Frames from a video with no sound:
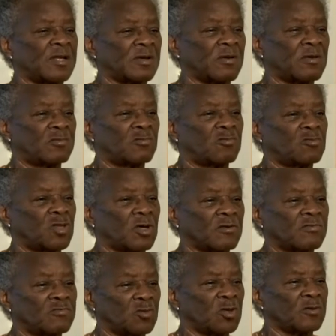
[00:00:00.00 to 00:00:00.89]

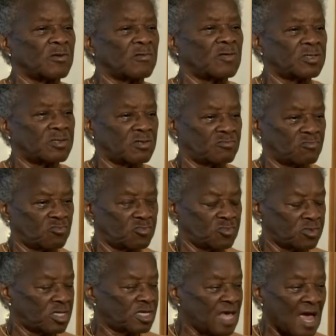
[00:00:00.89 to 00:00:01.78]
the
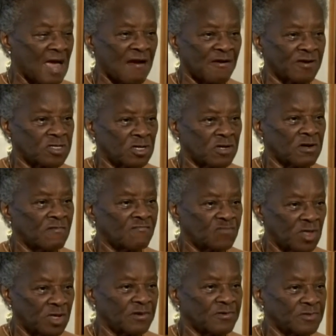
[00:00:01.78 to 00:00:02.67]
character
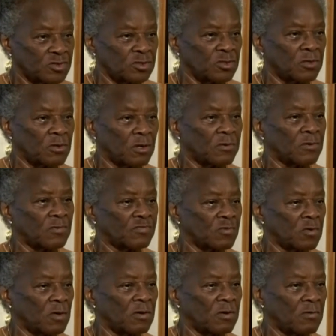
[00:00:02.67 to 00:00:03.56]
of their,
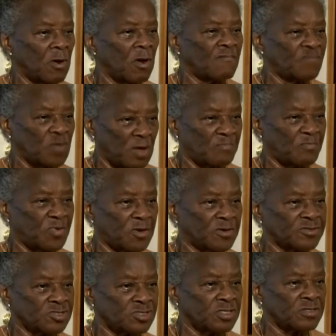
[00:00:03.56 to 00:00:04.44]
of their
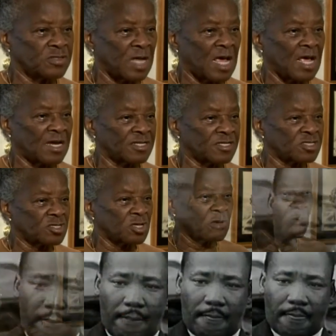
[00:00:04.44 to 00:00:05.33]
personality.